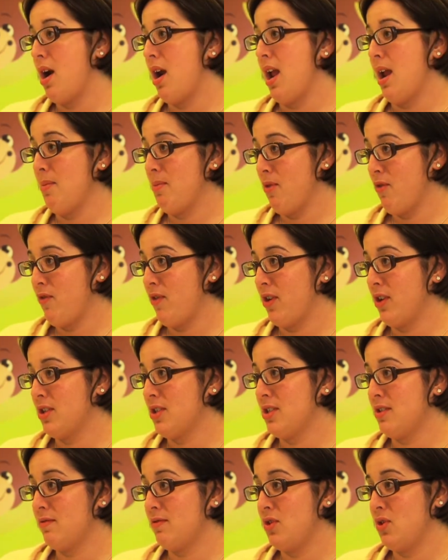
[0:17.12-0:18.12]
April
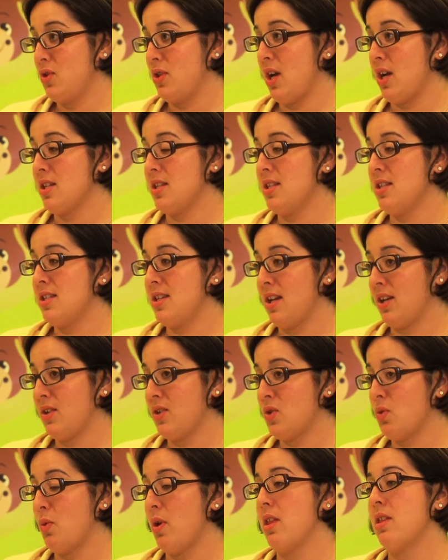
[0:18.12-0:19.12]
1st of
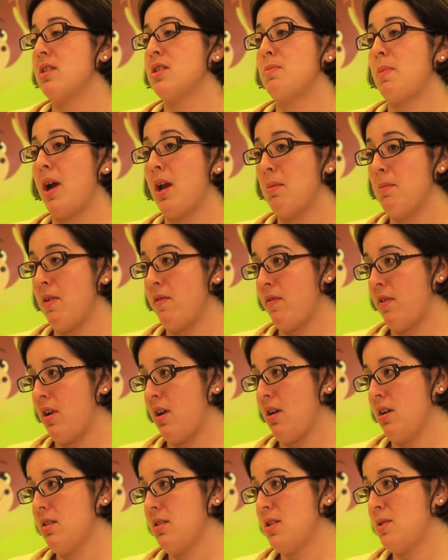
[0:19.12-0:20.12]
2006 with spina
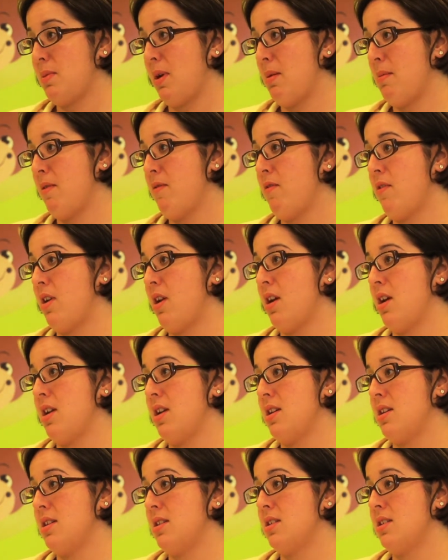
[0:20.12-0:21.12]
bifida. Spina bifida
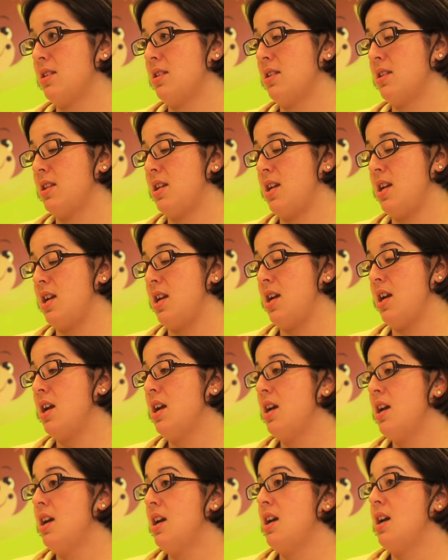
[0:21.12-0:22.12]
is the
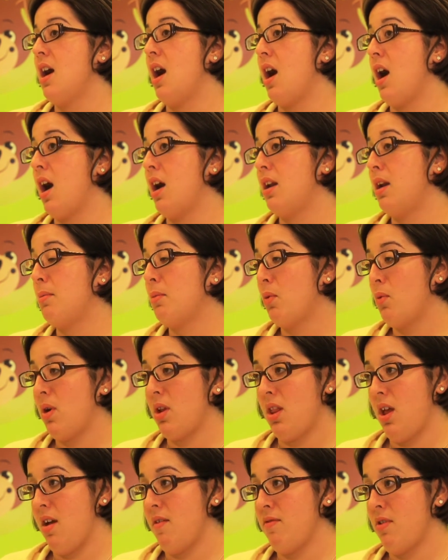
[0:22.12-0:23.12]
#1
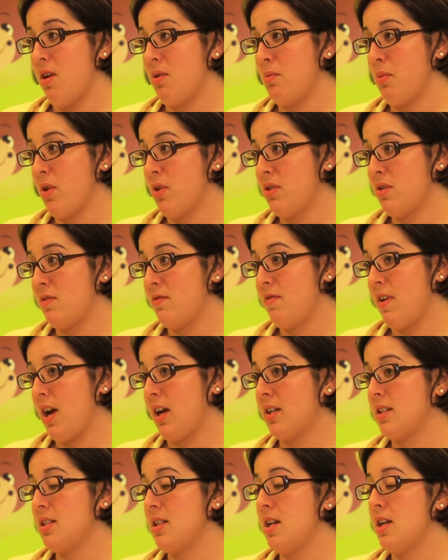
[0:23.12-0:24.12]
lifelong birth
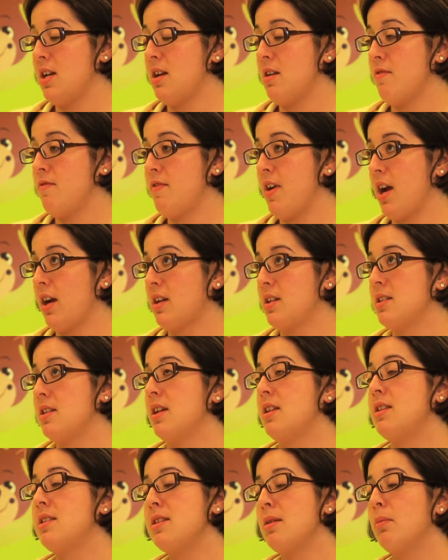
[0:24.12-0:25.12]
defect, and
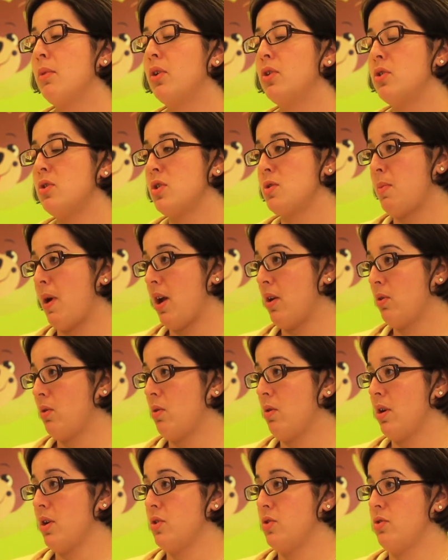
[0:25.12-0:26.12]
it's similar to a spinal
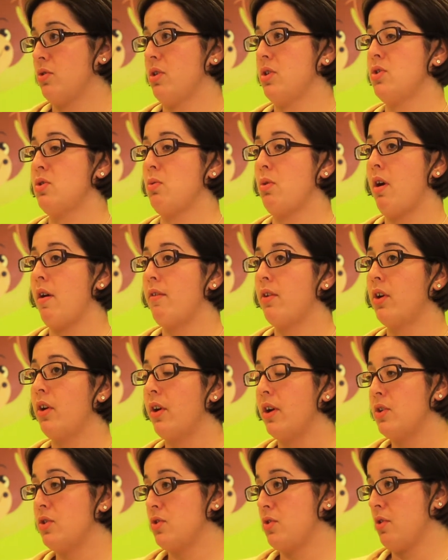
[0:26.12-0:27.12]
cord injury. So wherever your
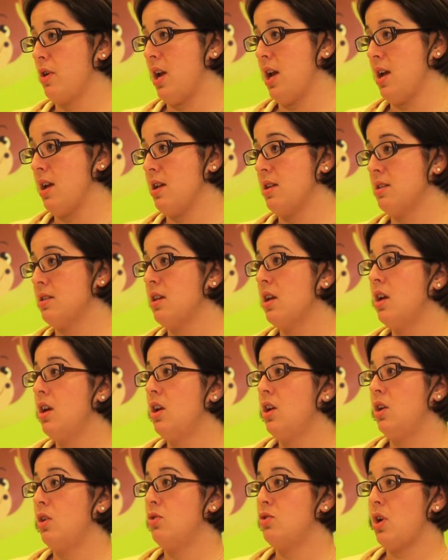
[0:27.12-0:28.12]
injury is,
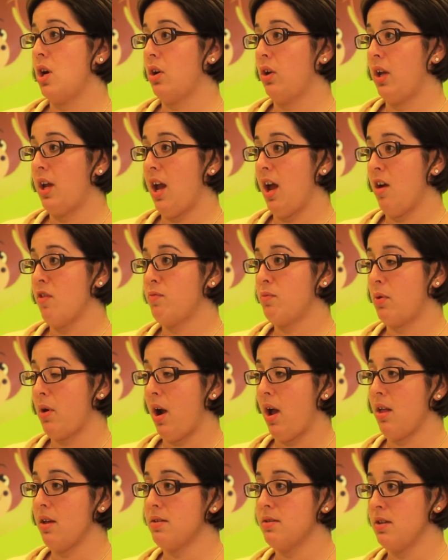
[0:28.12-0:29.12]
you generally have
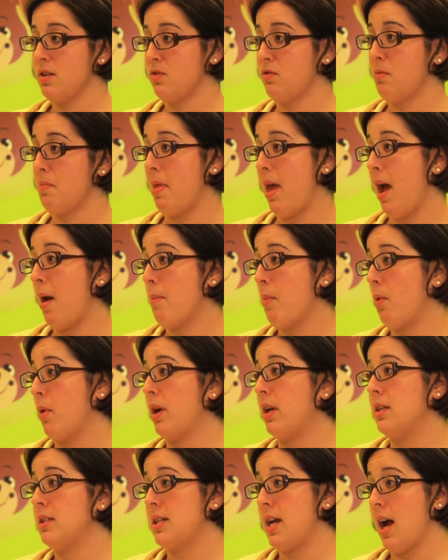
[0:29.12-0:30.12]
paralysis from that
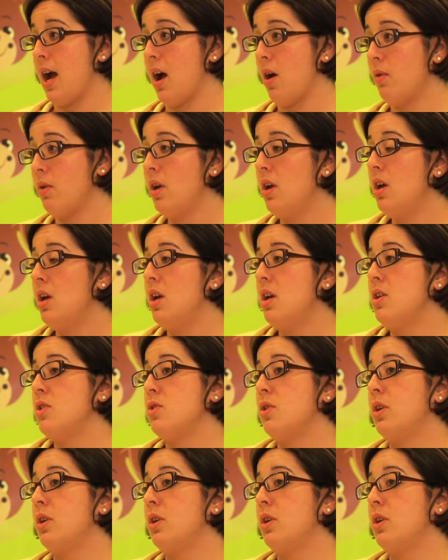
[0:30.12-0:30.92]
point down. So